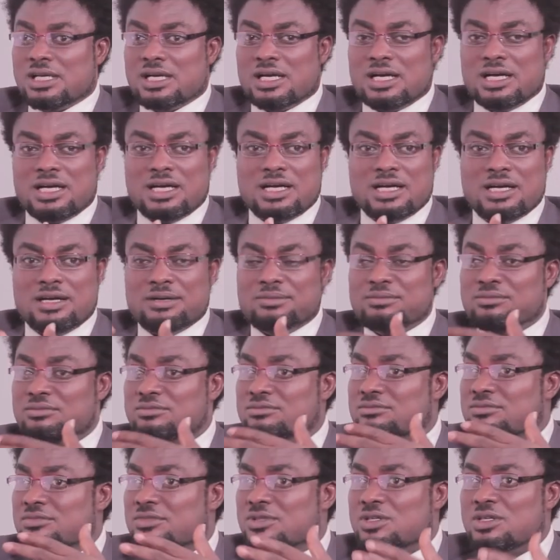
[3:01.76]
Wow.
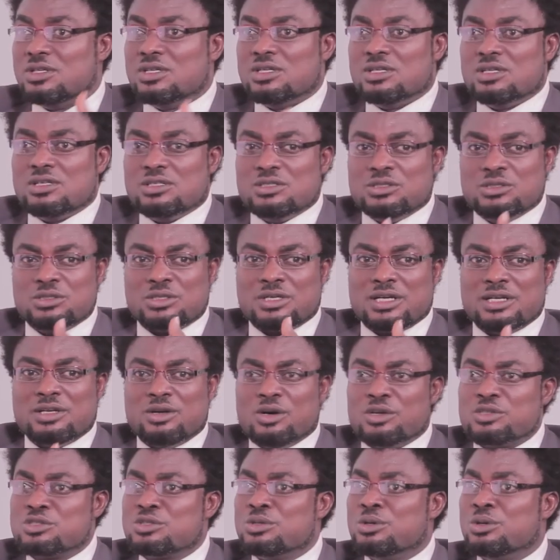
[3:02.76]
Um, you can
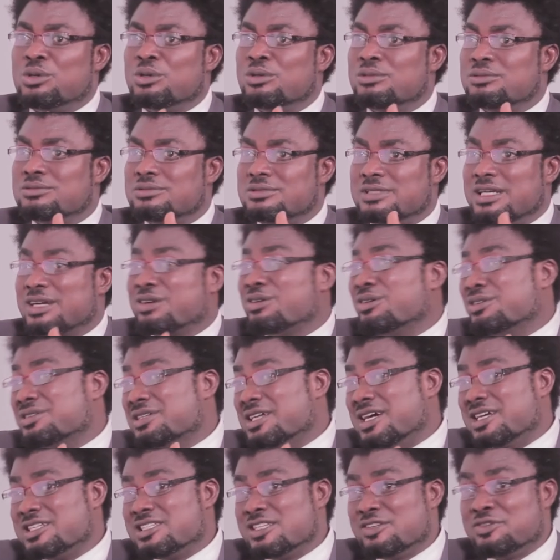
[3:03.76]
also
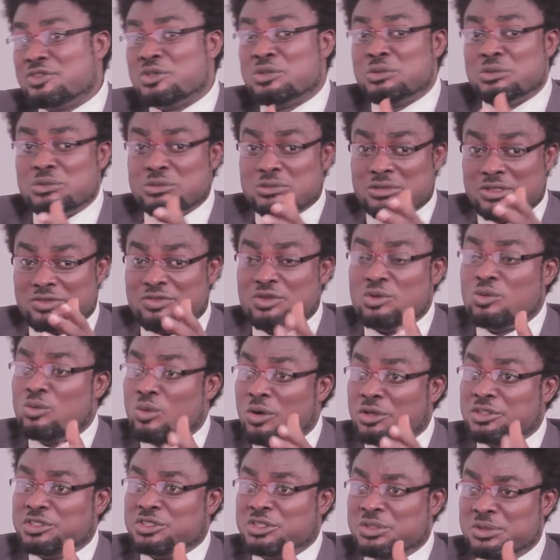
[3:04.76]
recognize if you if you
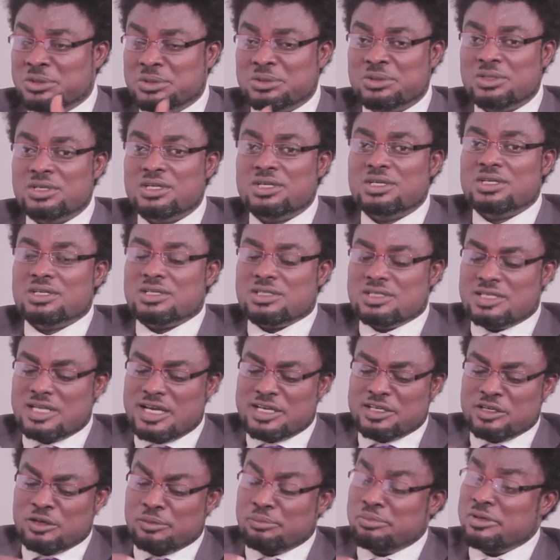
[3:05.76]
want to
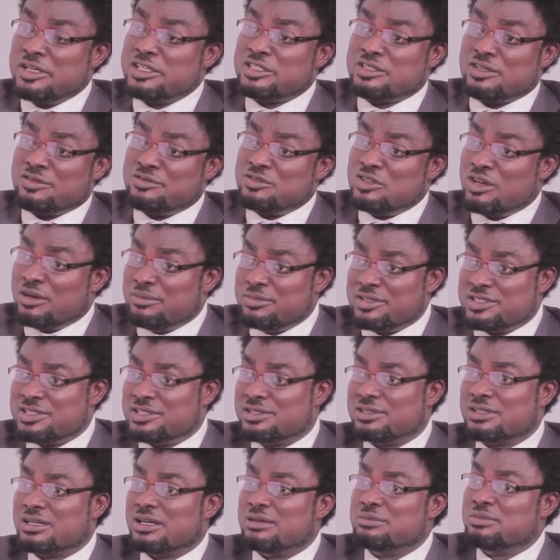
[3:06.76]
that your place of
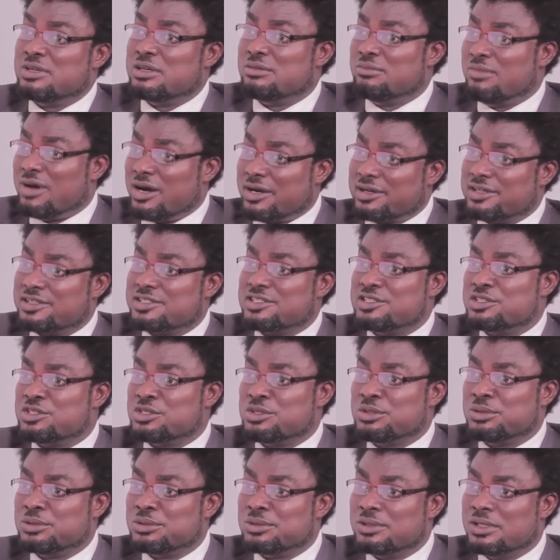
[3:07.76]
domicile can be a marketing
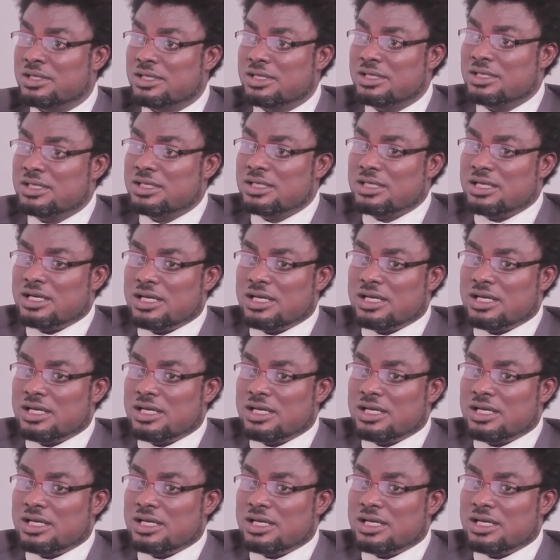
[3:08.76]
tool. Yep.